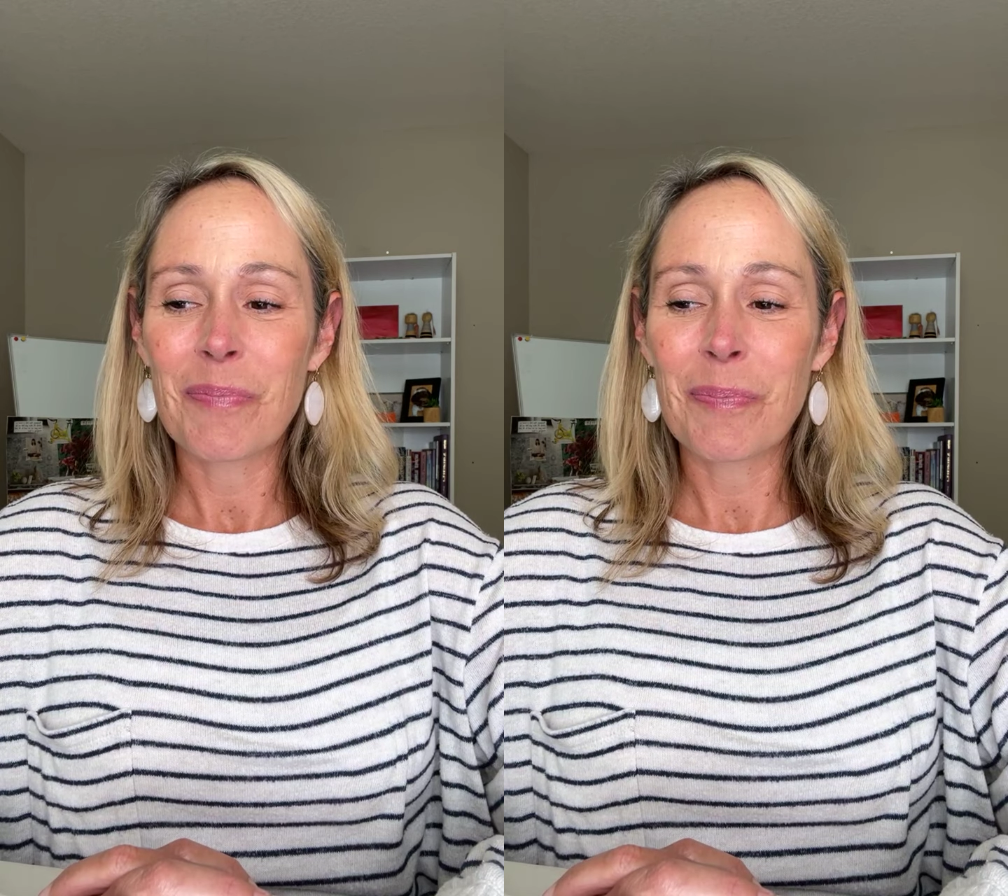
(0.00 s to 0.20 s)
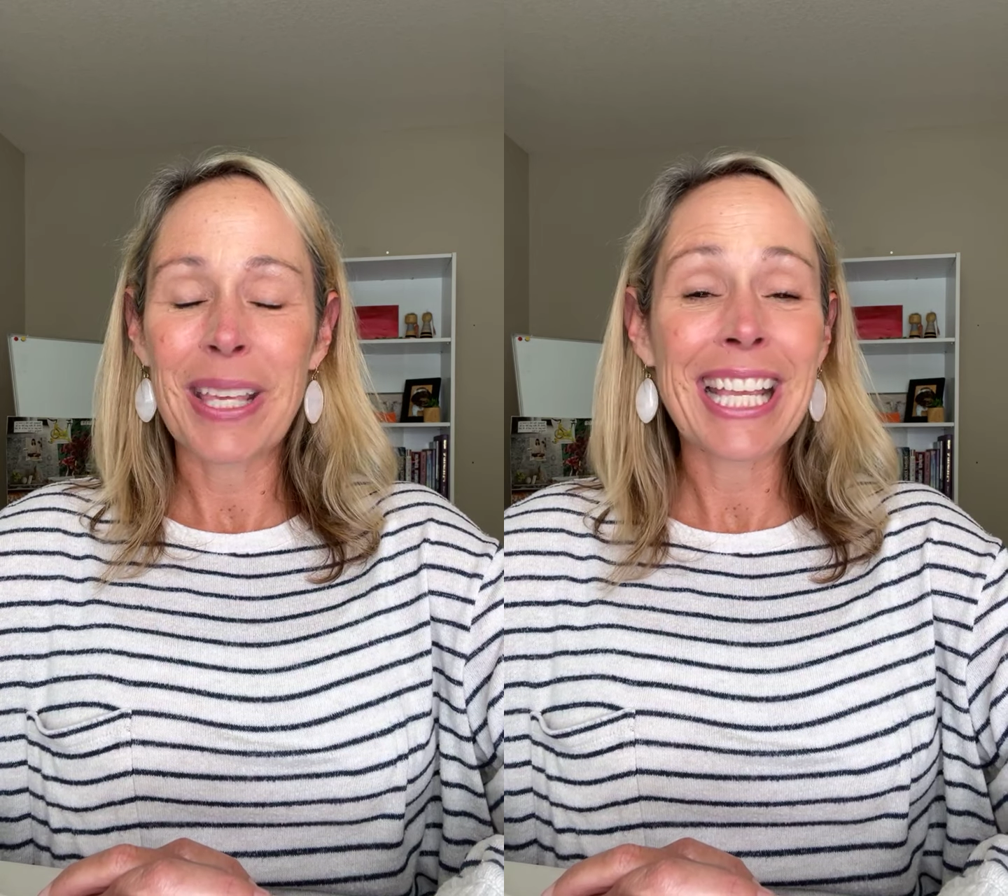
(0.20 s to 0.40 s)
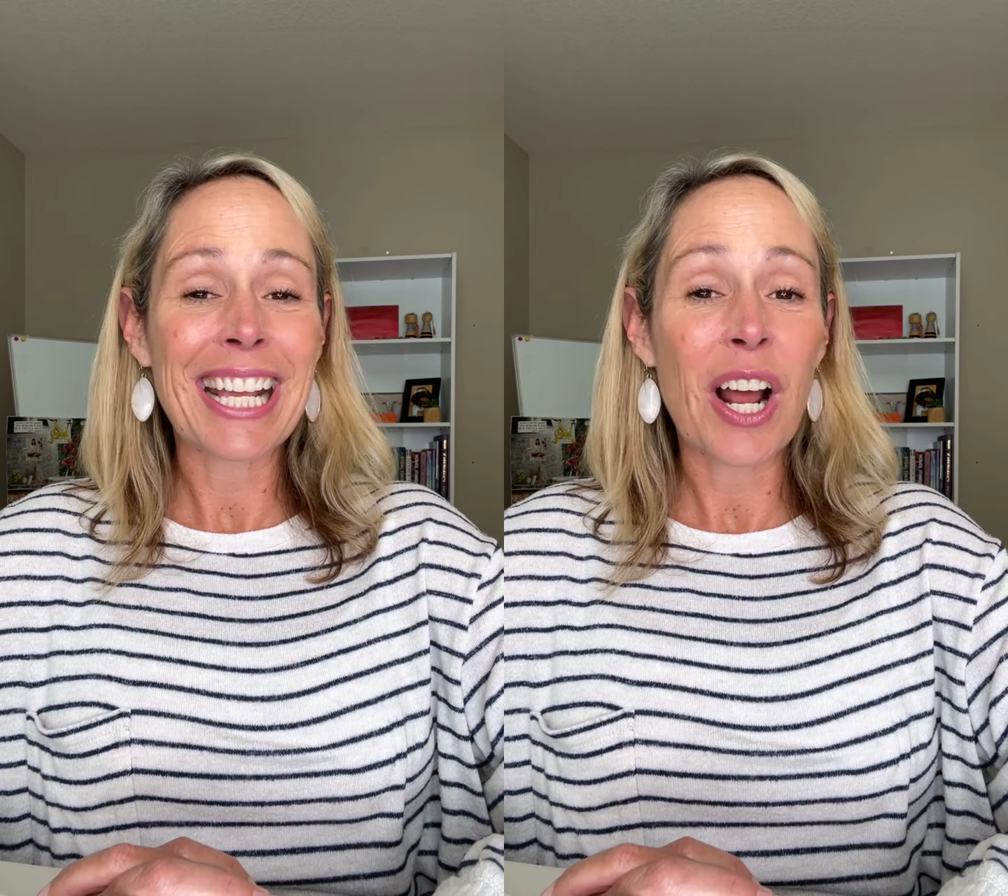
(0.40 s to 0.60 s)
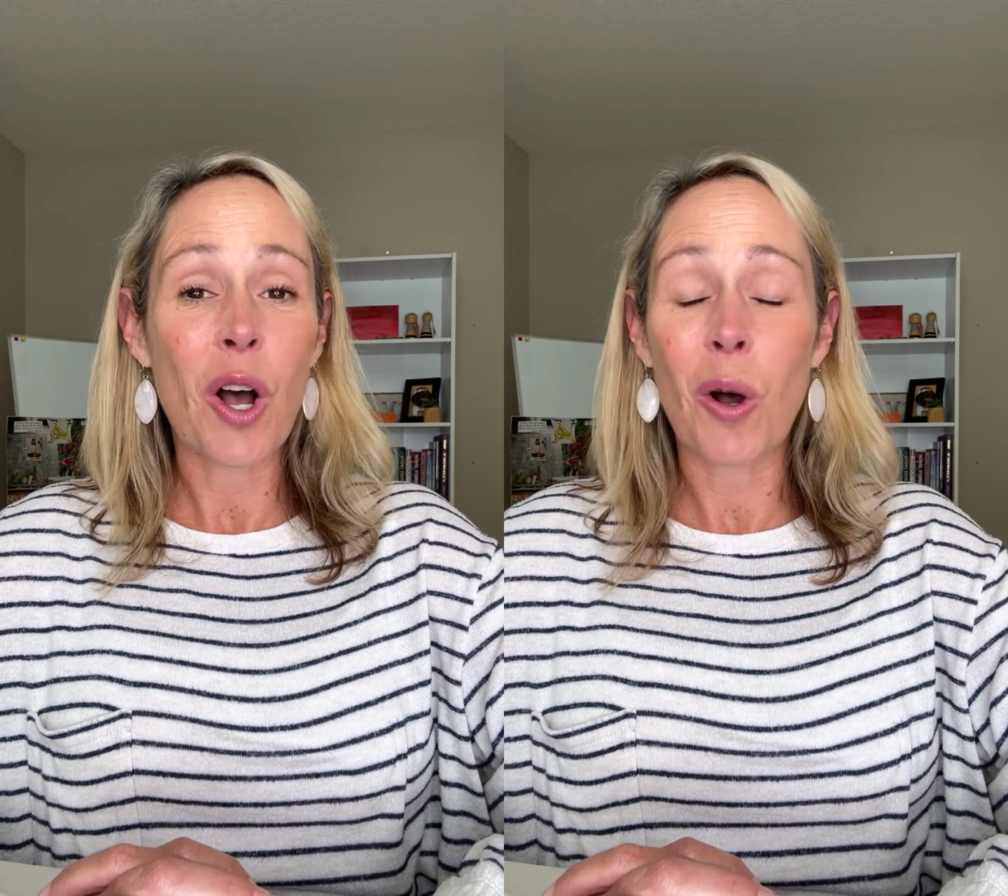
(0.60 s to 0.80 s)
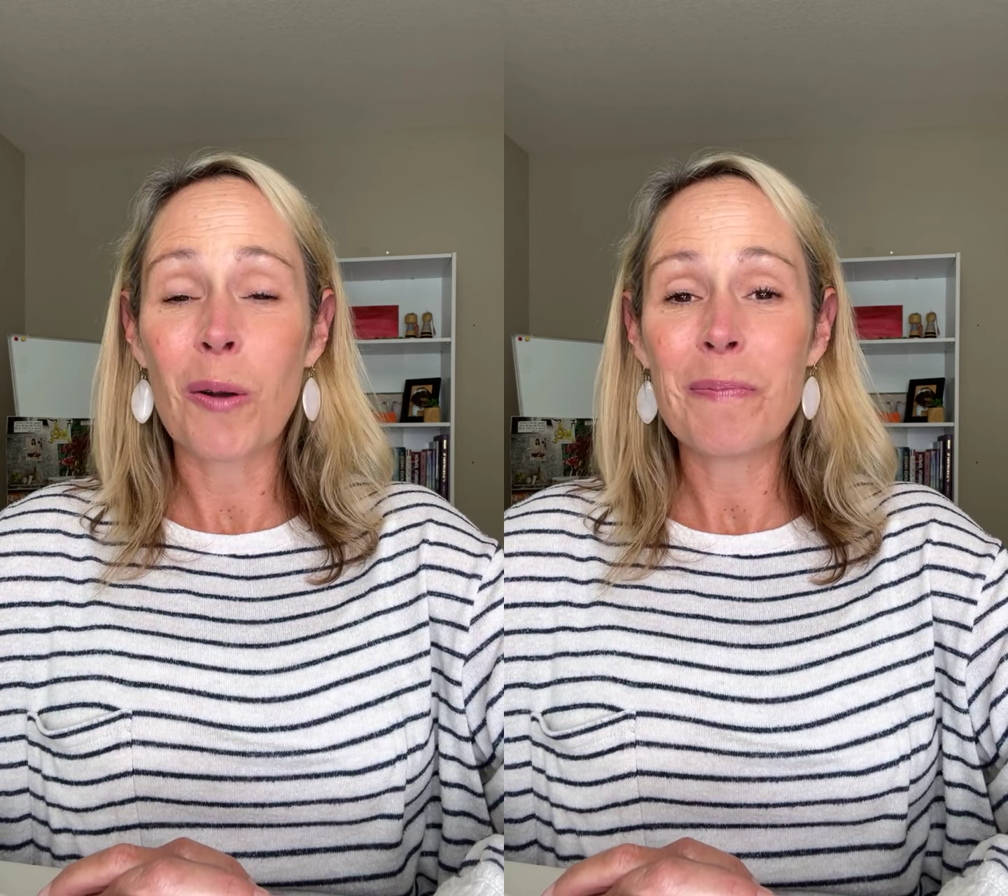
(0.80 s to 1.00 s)
being at
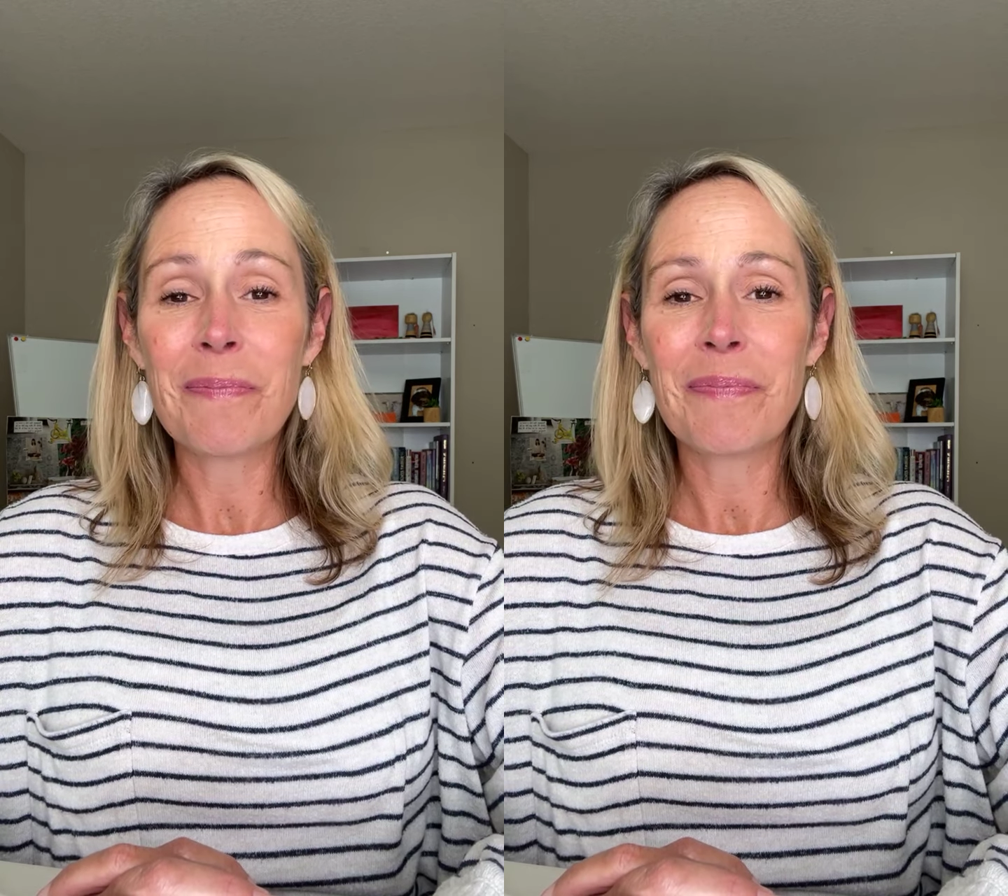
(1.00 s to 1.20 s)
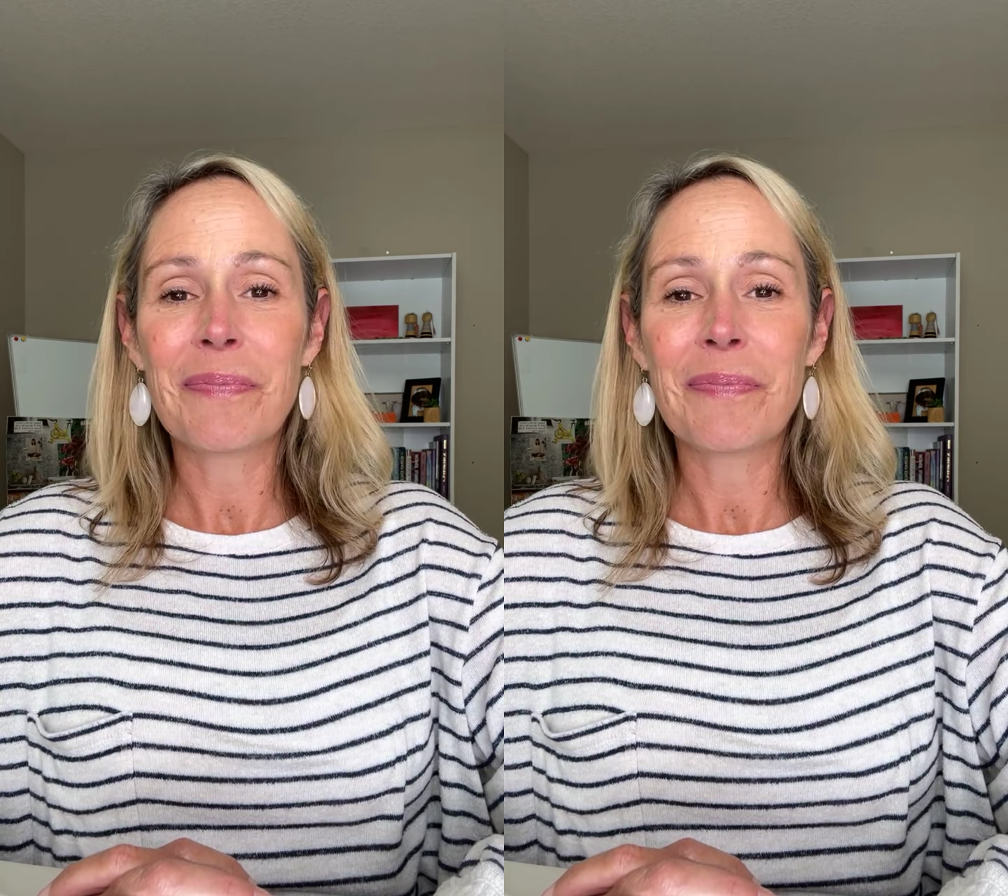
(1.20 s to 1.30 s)
home